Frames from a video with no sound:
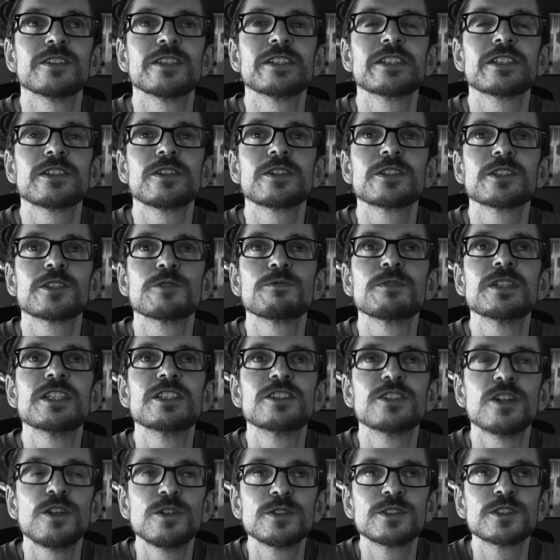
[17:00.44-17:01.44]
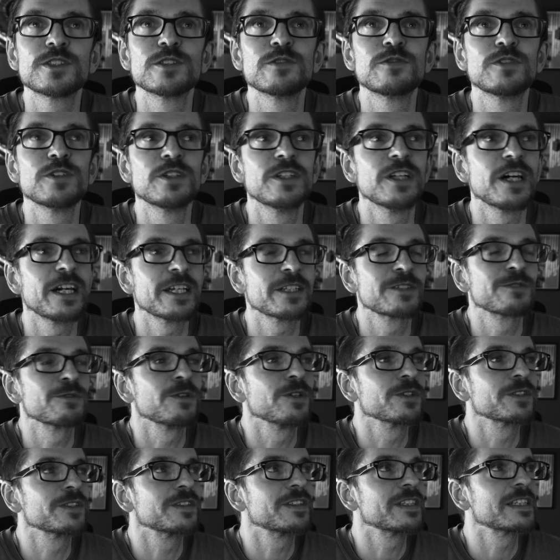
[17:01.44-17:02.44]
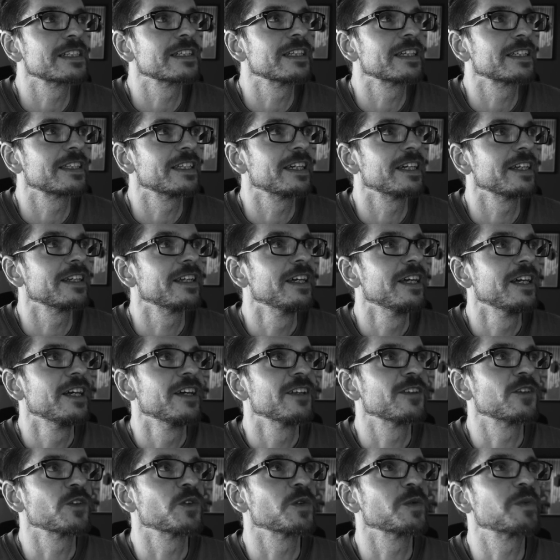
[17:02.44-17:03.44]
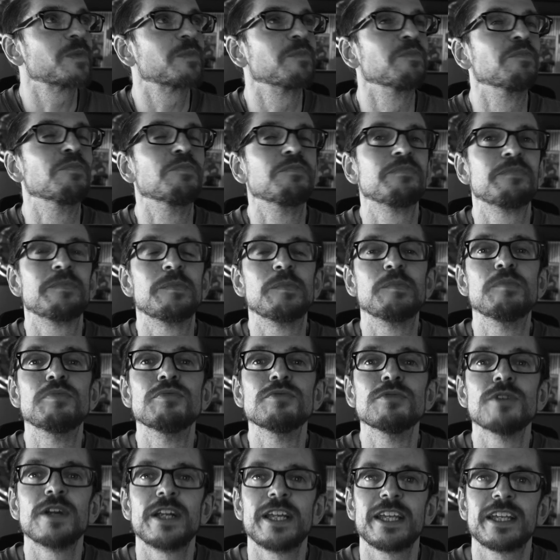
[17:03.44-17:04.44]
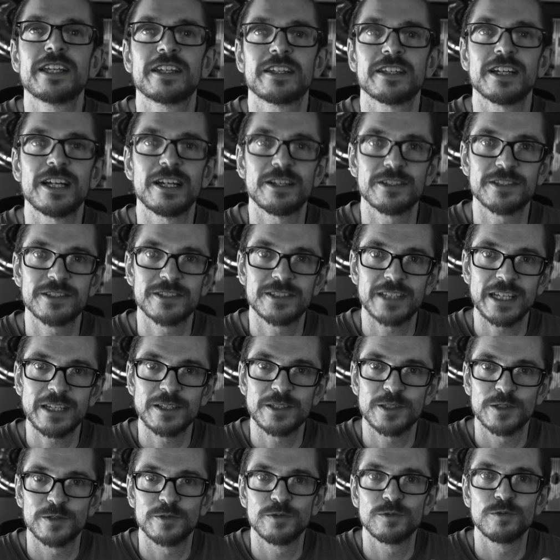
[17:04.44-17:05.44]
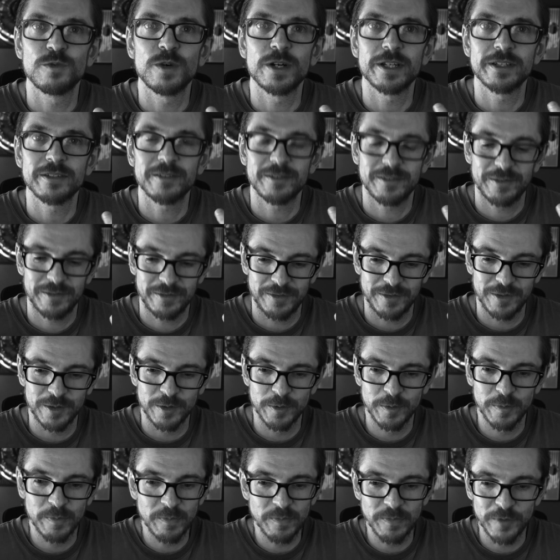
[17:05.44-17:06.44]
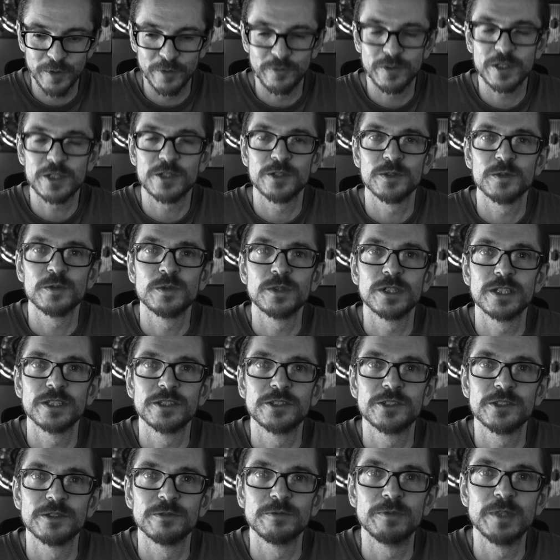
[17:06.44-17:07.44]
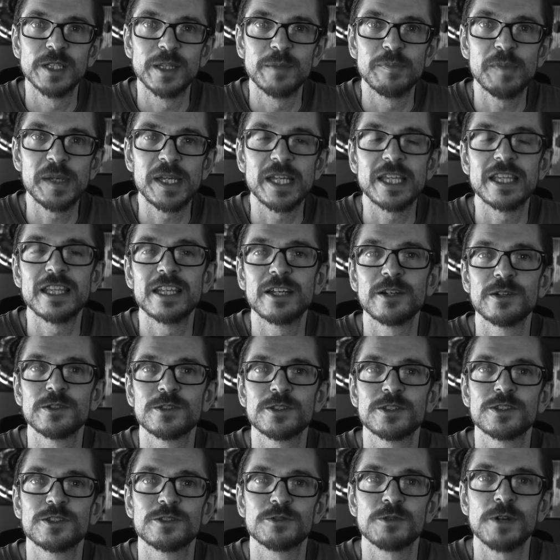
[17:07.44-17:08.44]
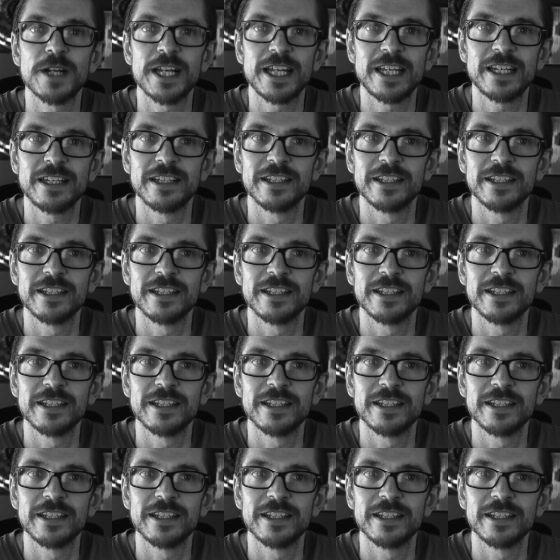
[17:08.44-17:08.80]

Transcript: as long as the results of your dice rolls and things like that don't break our sense of what the fictional world should really be. They don't strain